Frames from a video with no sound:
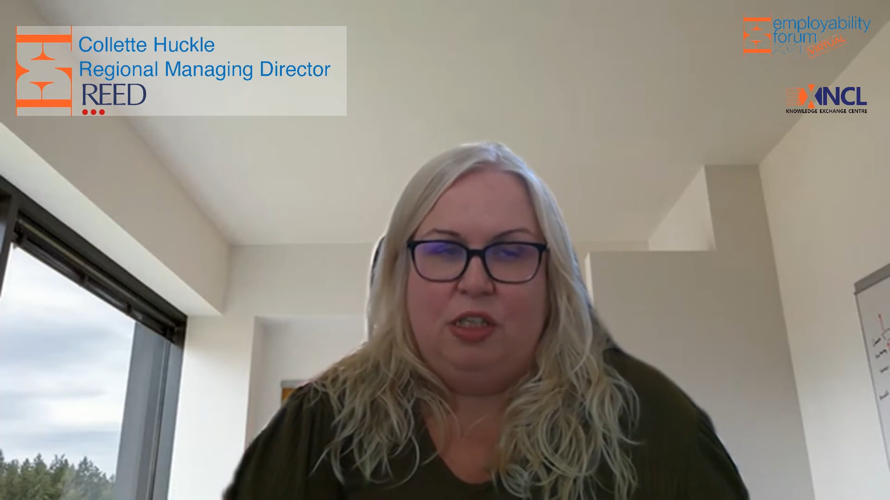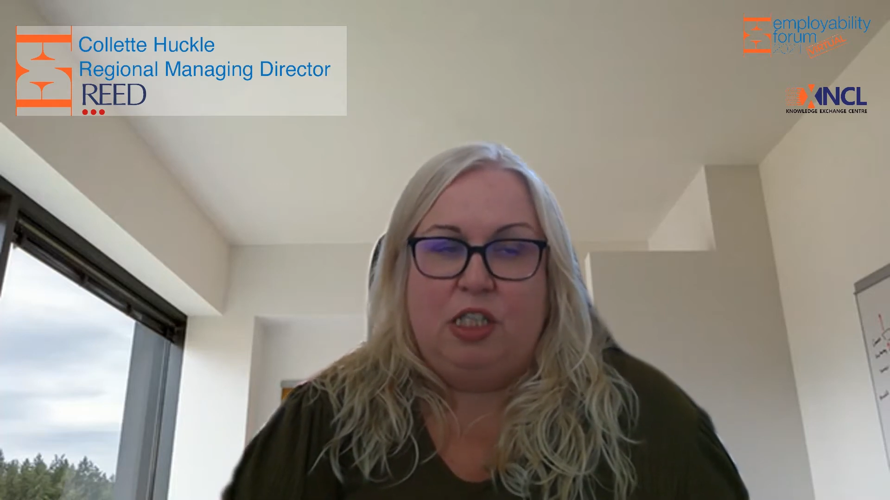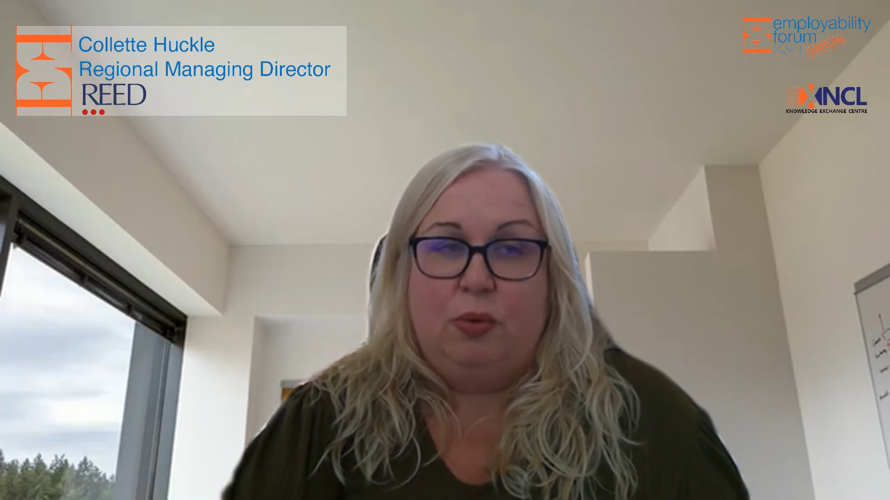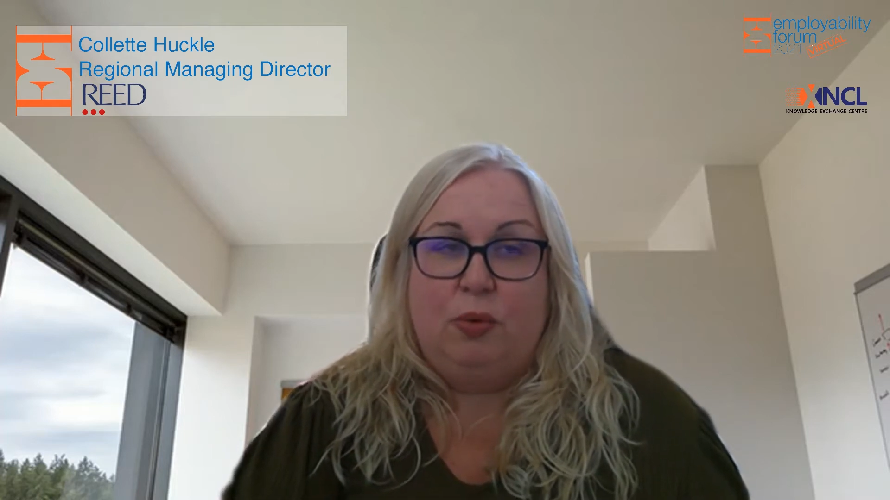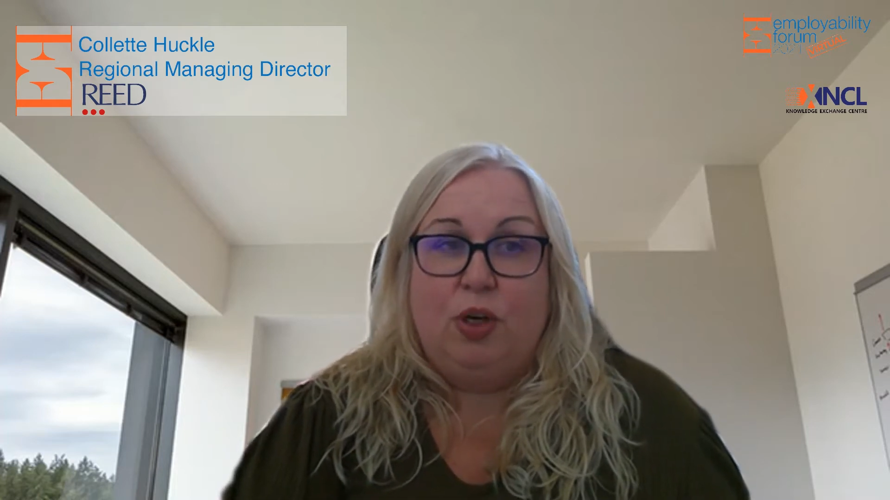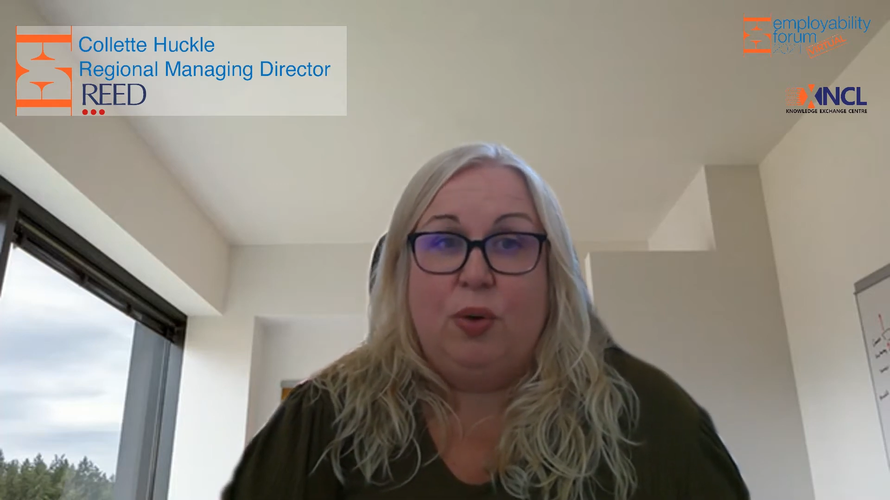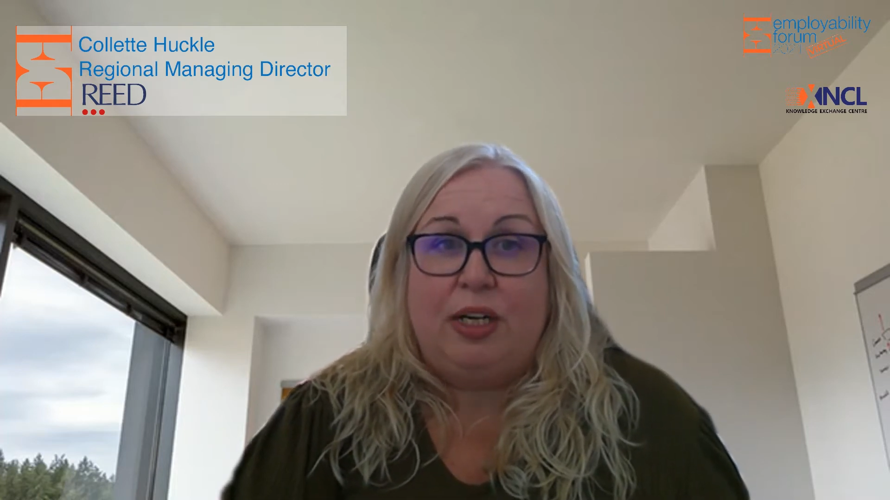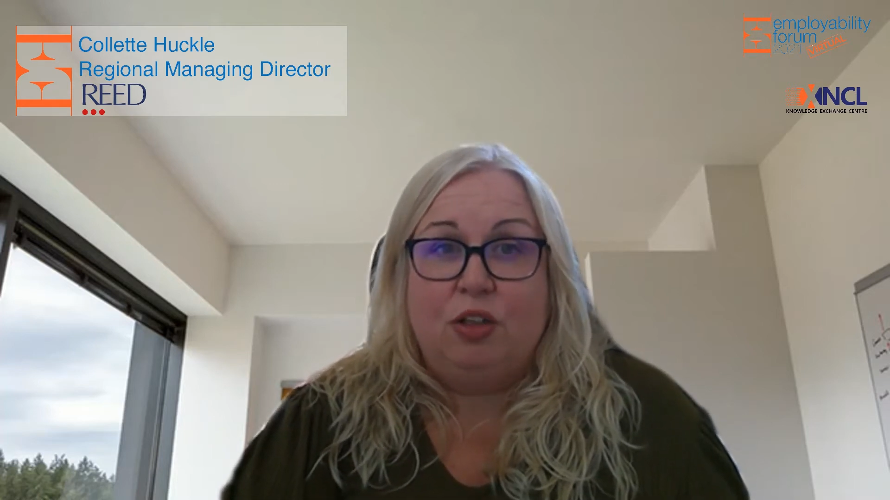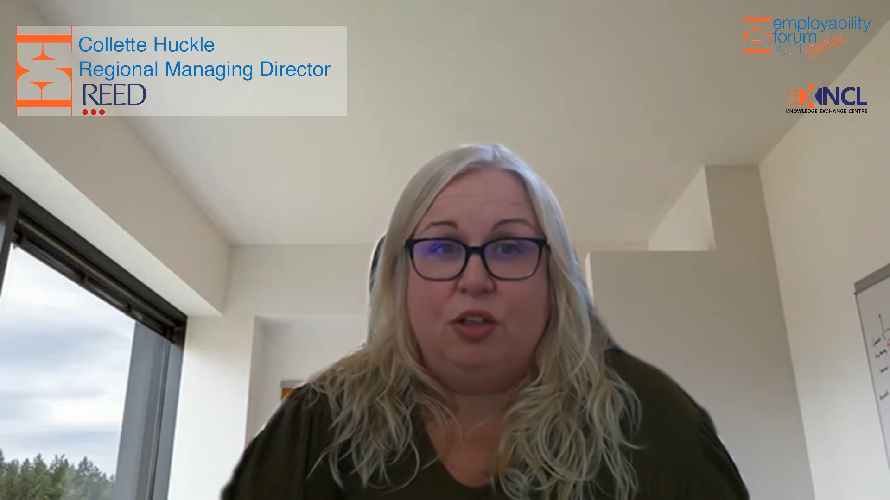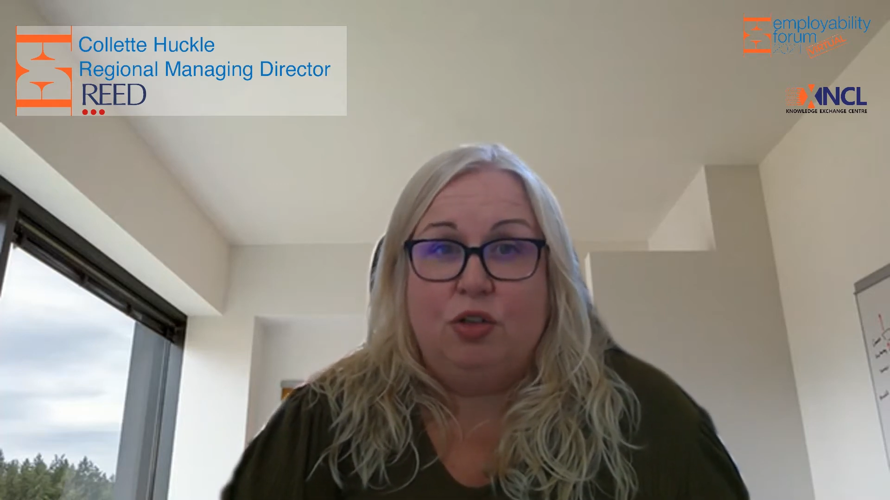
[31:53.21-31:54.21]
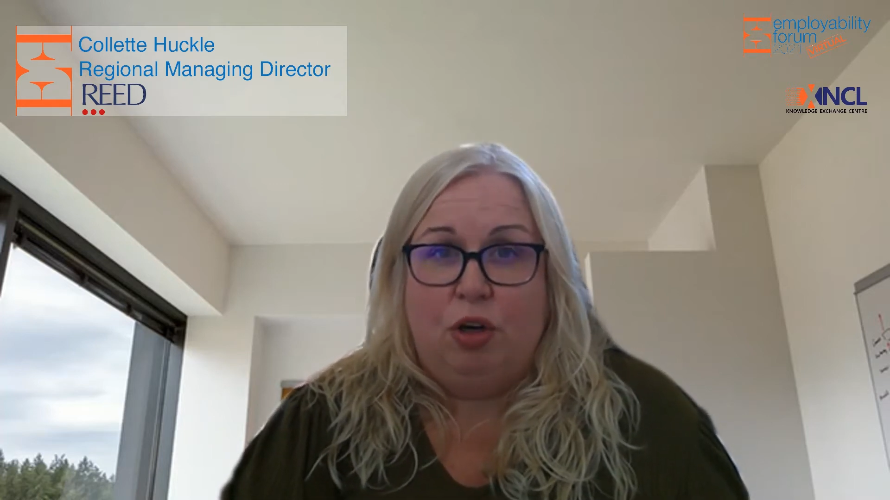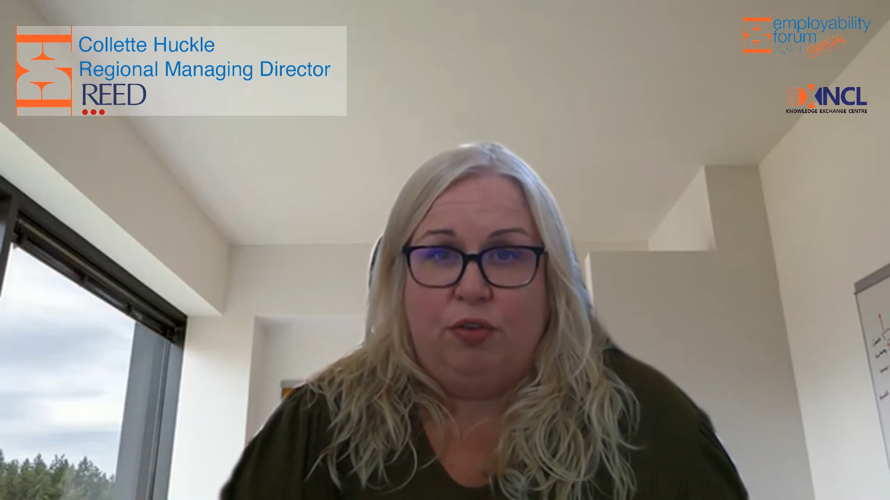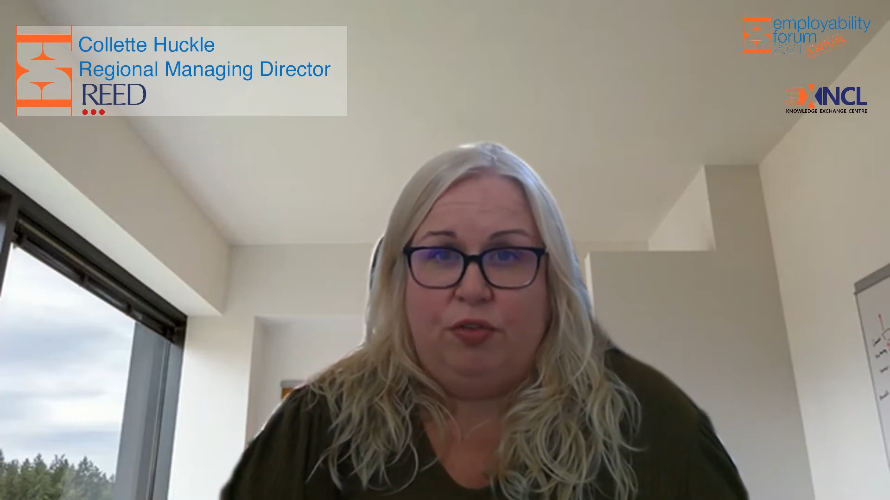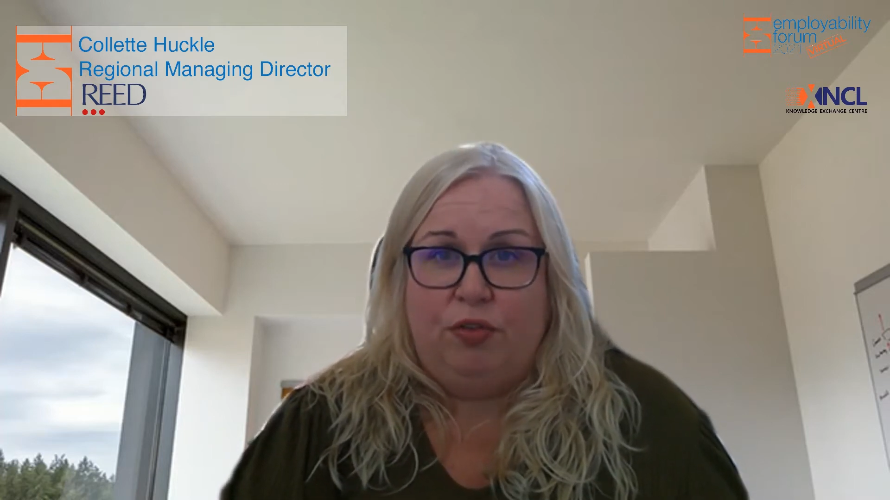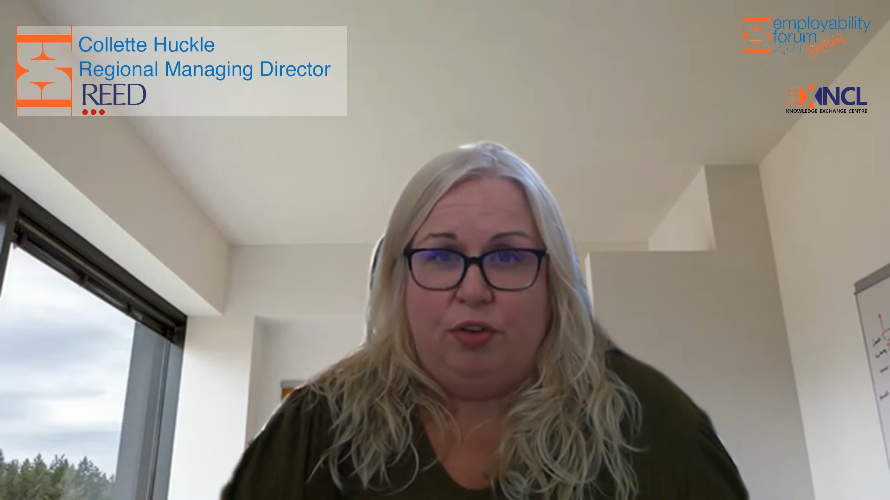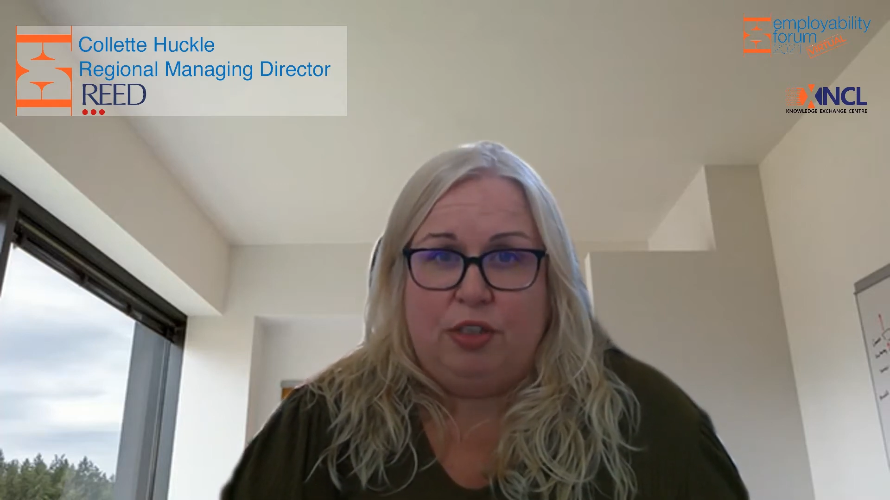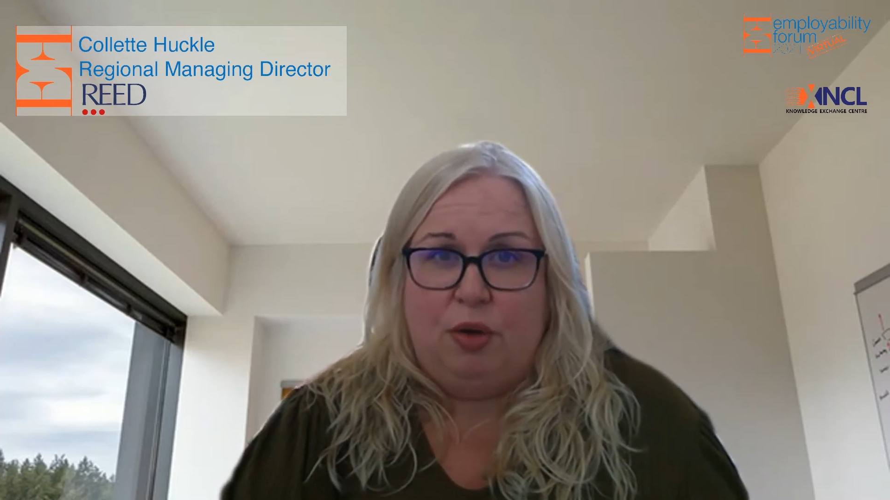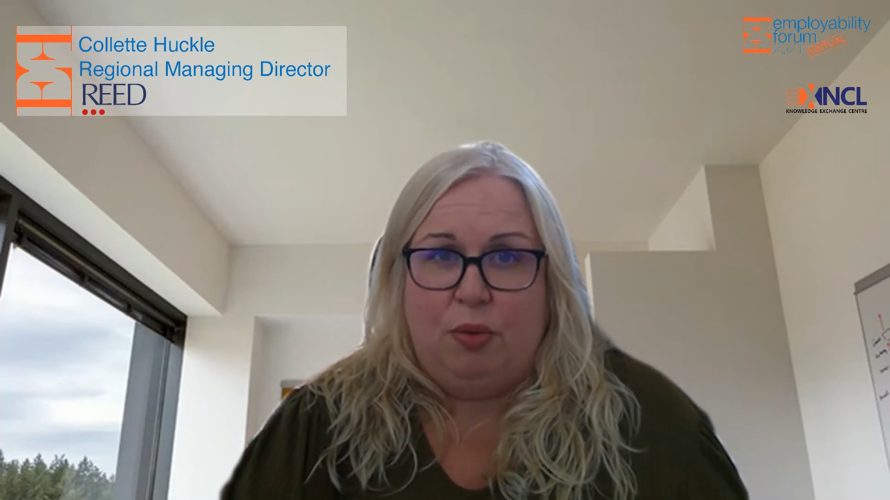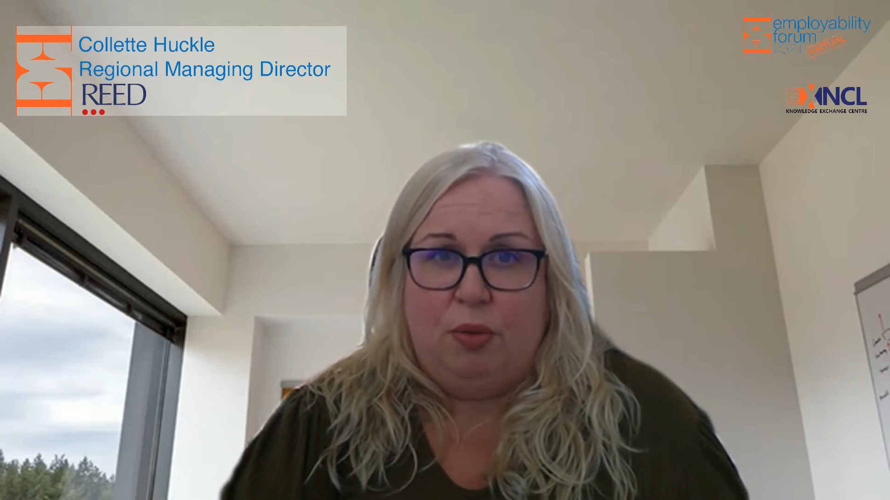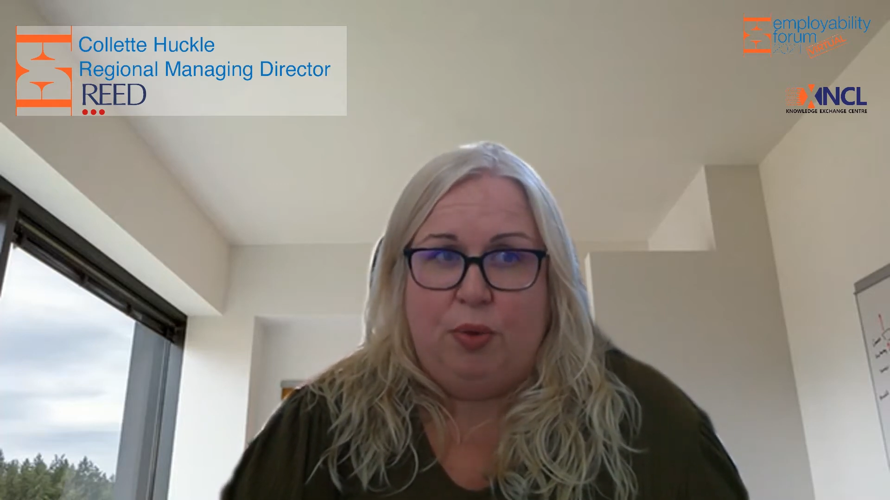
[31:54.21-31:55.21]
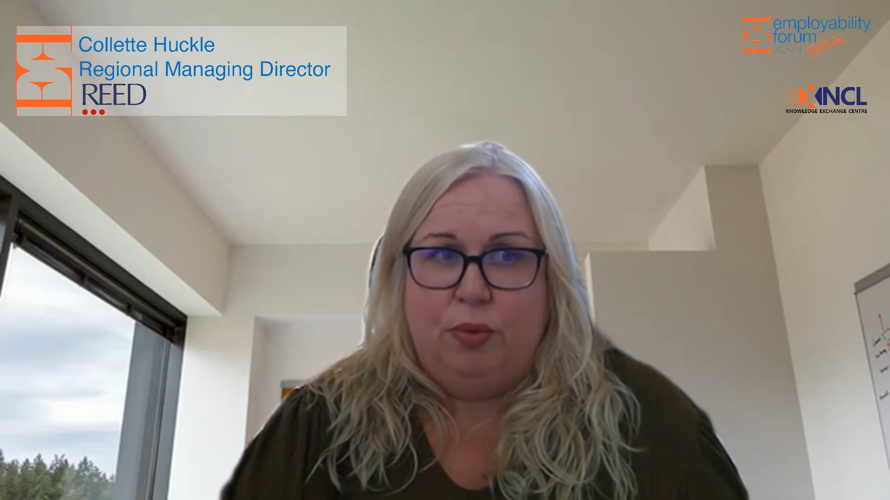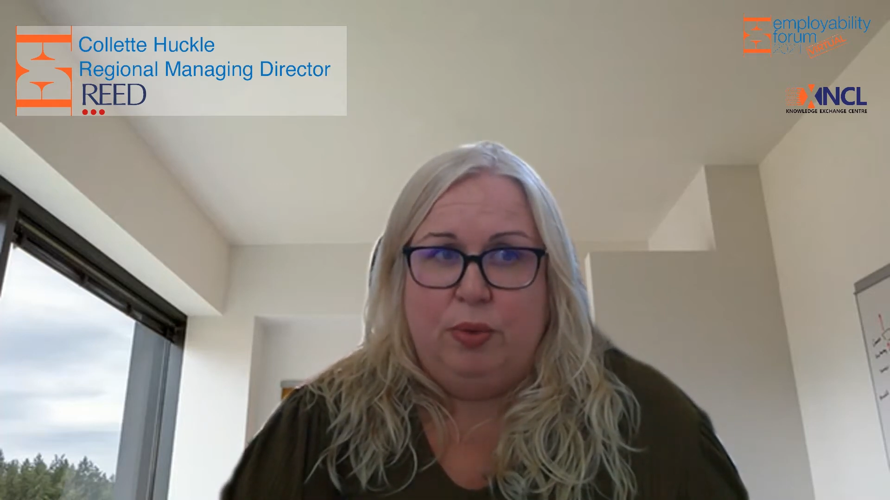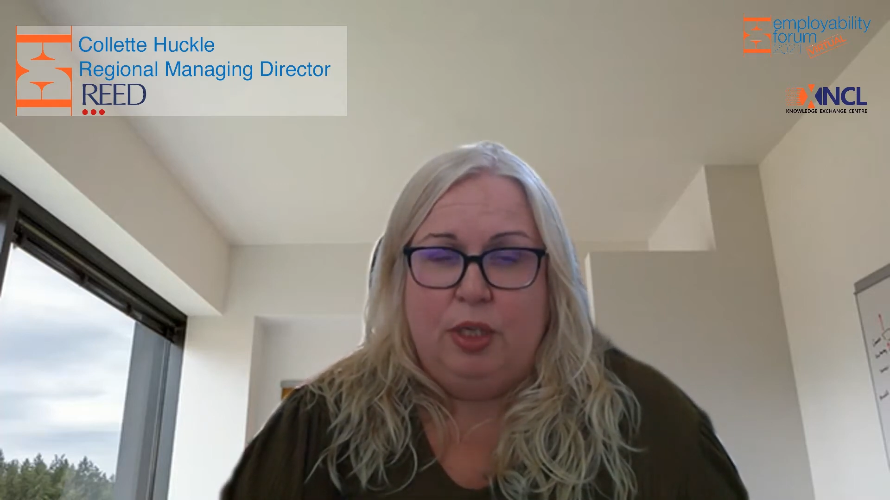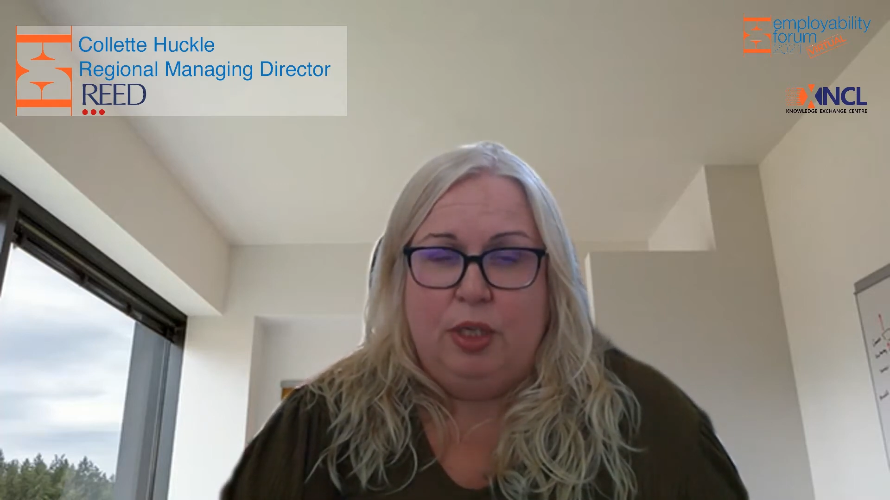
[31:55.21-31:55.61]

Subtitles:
So a credit controller, for example,